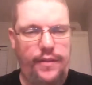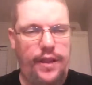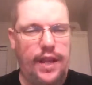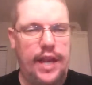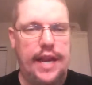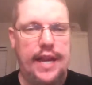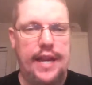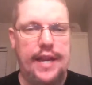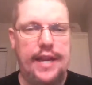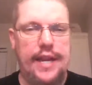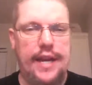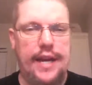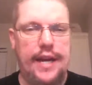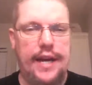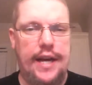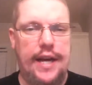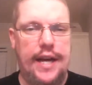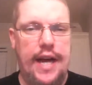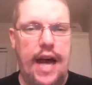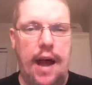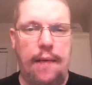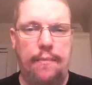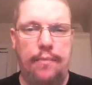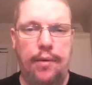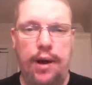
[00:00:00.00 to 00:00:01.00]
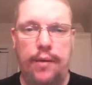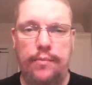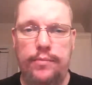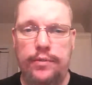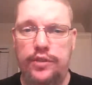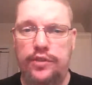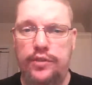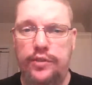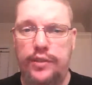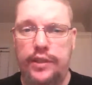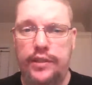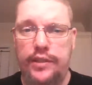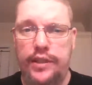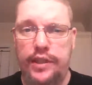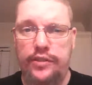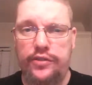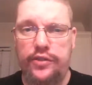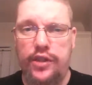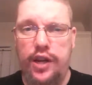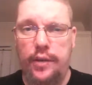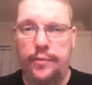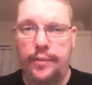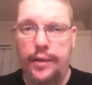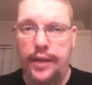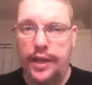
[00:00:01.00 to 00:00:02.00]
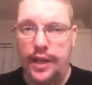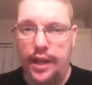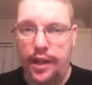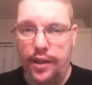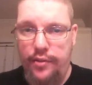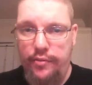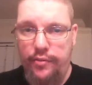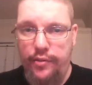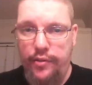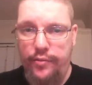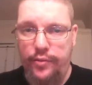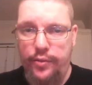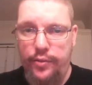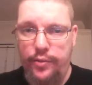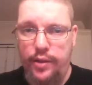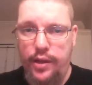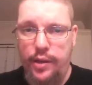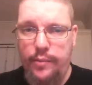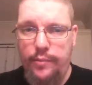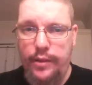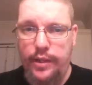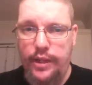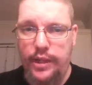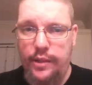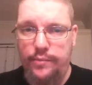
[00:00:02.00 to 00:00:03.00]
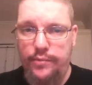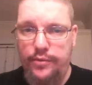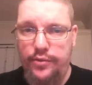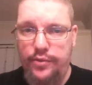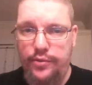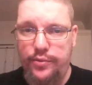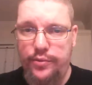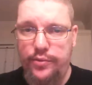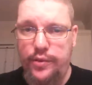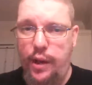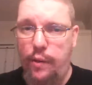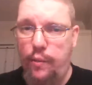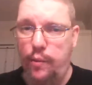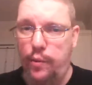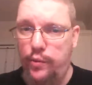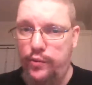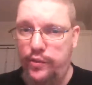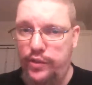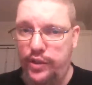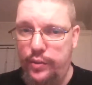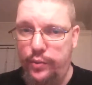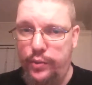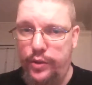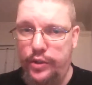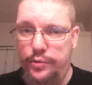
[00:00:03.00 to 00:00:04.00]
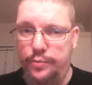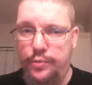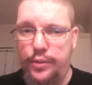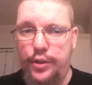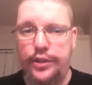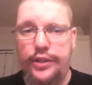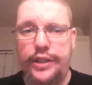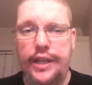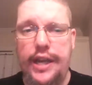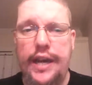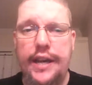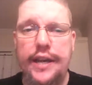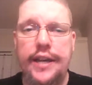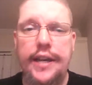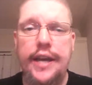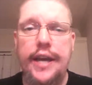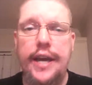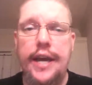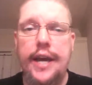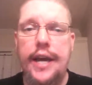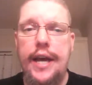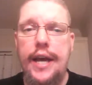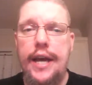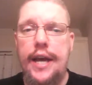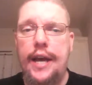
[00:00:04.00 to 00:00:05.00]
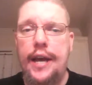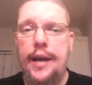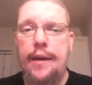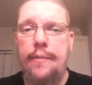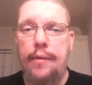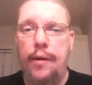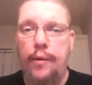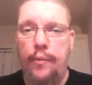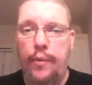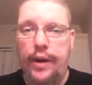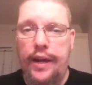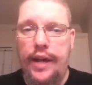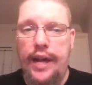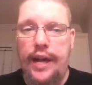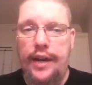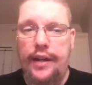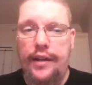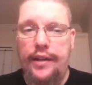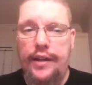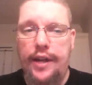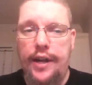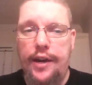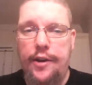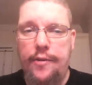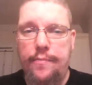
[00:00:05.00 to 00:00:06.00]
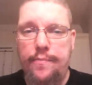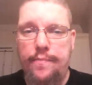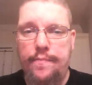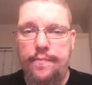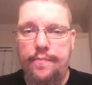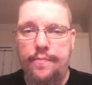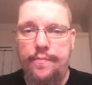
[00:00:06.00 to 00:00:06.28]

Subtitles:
And I promise you that there's going to be another review coming up soon. I won't say which book yet, but we're getting there.